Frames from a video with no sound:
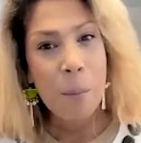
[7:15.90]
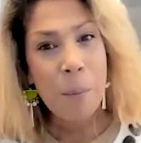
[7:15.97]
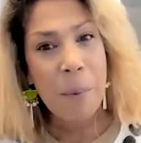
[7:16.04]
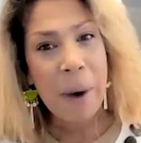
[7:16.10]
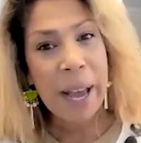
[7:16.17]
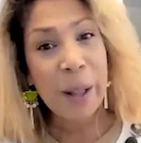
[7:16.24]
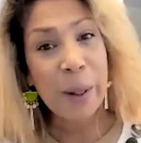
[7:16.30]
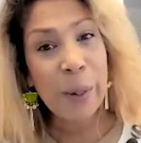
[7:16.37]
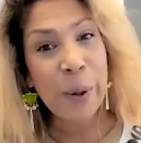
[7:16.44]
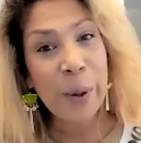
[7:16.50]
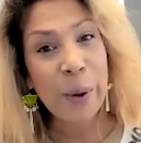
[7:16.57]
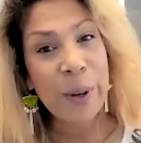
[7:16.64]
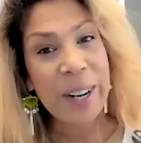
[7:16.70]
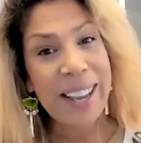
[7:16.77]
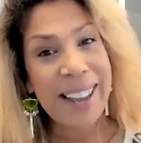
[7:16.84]
By
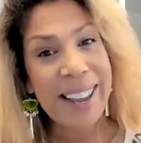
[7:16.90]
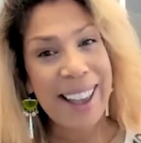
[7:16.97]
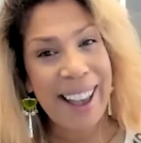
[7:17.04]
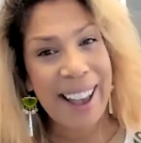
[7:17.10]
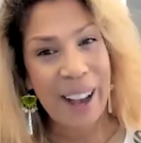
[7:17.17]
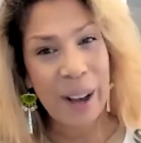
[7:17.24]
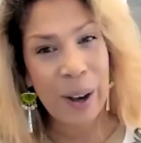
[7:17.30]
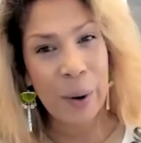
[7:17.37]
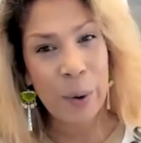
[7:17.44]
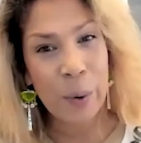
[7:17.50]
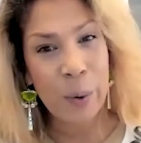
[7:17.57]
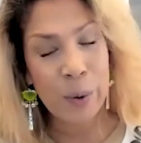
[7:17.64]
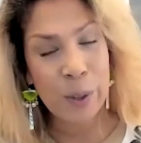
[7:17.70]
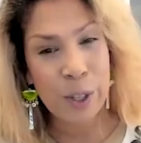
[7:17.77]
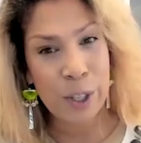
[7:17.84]
learning
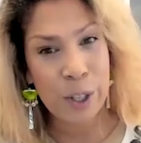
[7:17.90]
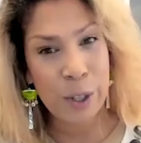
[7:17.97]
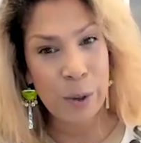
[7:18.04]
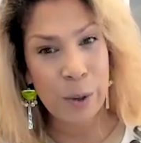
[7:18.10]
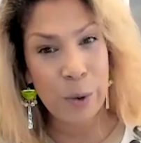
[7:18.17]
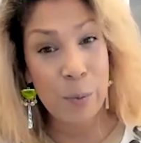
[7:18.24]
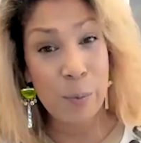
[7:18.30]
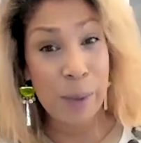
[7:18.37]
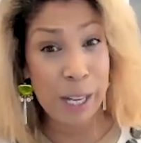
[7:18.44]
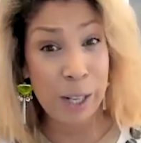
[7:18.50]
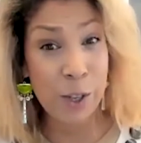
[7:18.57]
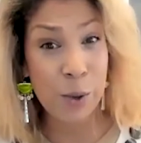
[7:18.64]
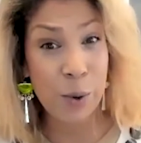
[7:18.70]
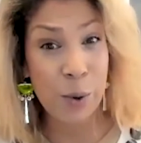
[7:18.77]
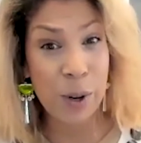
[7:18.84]
how to make
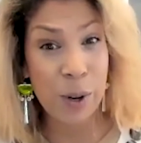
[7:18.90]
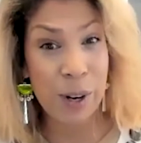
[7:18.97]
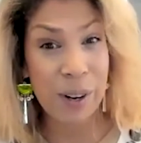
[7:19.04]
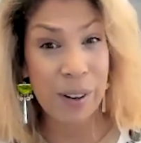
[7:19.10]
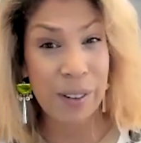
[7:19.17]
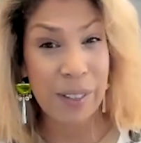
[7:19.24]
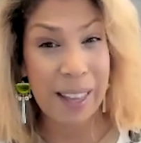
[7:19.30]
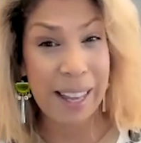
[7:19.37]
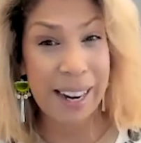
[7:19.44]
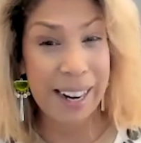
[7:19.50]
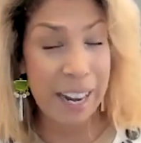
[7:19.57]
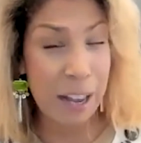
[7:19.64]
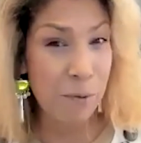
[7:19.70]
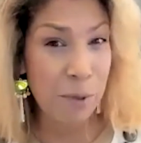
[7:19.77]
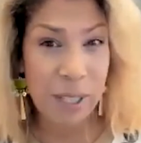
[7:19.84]
sure that at
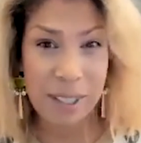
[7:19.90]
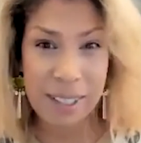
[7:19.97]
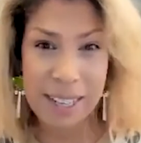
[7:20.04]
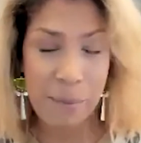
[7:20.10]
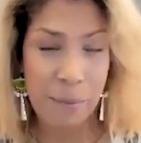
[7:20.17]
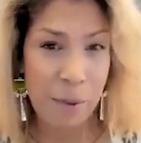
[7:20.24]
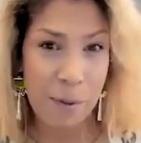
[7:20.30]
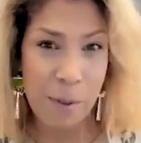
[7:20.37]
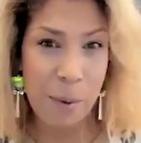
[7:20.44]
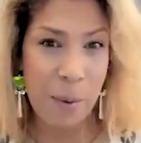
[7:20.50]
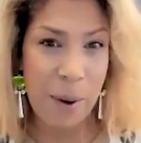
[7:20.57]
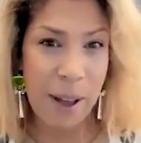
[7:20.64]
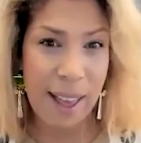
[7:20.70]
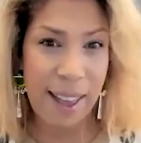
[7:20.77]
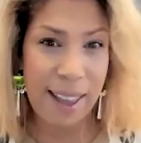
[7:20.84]
every step of the
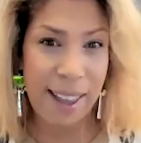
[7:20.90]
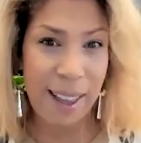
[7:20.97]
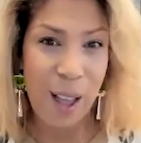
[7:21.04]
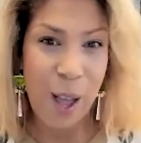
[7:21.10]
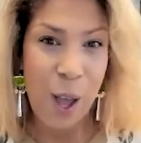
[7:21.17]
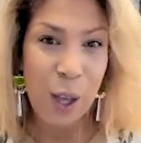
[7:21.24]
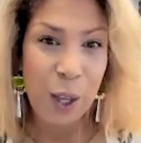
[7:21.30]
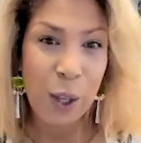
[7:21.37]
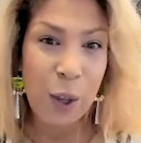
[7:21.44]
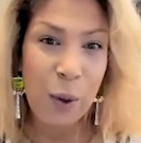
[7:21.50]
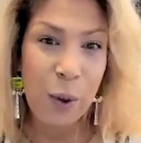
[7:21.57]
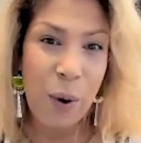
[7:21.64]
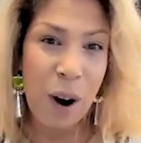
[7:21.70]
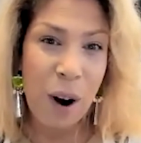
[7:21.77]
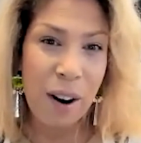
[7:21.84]
way,
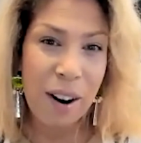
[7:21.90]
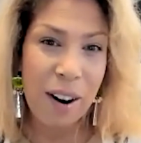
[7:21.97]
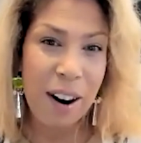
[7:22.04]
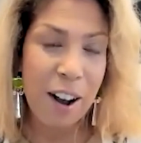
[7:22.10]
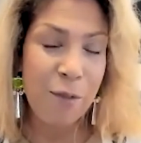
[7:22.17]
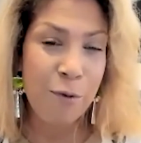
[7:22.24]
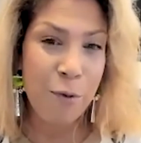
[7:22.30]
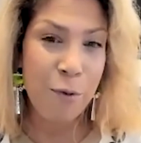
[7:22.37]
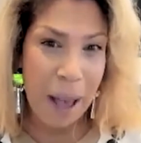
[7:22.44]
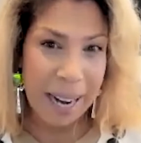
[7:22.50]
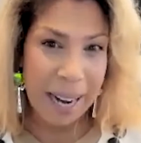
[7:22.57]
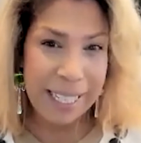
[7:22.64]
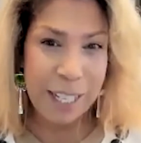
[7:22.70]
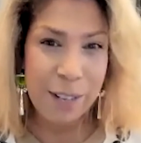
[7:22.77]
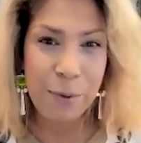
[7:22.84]
you are
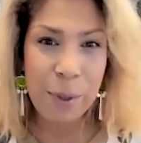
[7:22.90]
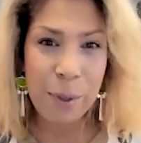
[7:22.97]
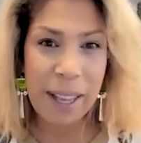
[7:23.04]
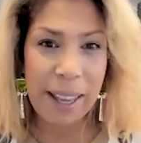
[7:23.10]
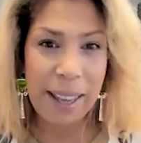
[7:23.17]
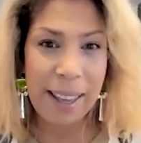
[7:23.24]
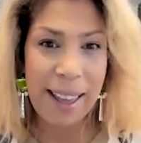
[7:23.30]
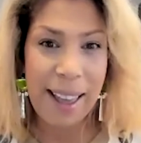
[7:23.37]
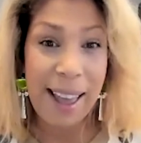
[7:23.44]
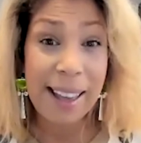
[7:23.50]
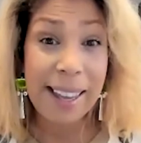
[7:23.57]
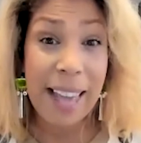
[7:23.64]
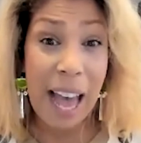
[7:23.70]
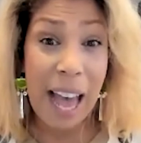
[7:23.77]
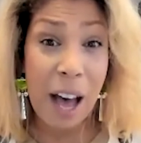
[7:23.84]
effectively
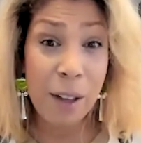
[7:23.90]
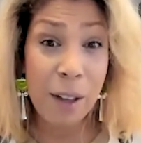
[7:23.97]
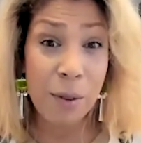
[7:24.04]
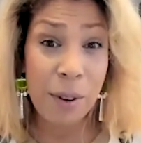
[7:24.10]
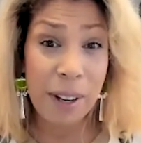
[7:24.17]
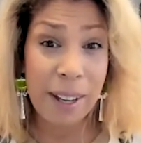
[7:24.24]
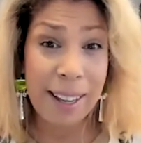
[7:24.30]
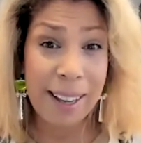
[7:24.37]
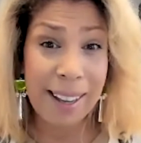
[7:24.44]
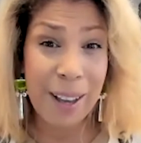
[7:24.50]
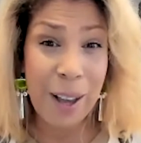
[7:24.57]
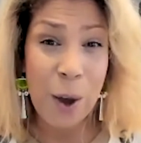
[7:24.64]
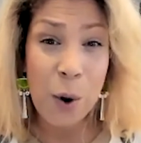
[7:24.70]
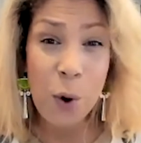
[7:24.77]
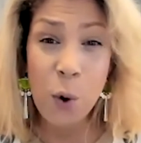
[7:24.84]
gathering
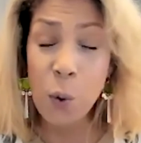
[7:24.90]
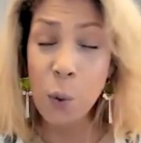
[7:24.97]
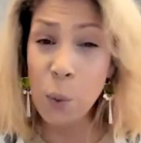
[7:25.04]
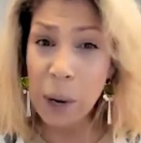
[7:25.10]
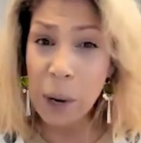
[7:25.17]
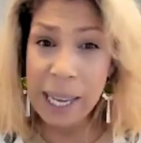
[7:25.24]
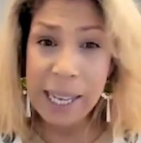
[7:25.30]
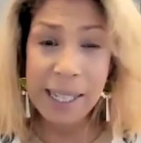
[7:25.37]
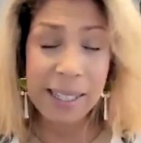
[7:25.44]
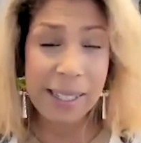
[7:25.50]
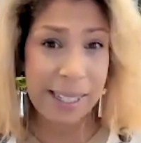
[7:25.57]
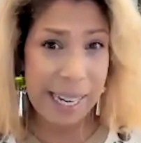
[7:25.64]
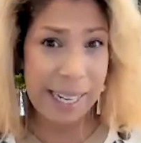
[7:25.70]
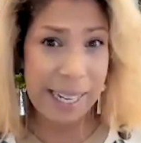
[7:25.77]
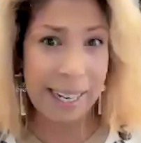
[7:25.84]
great
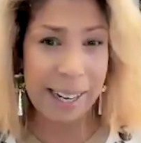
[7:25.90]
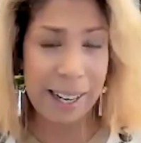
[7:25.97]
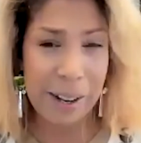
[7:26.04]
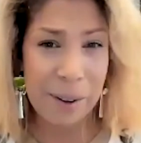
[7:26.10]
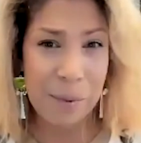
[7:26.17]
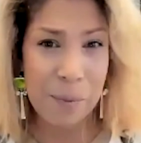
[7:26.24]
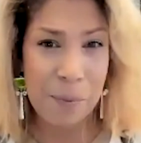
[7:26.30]
data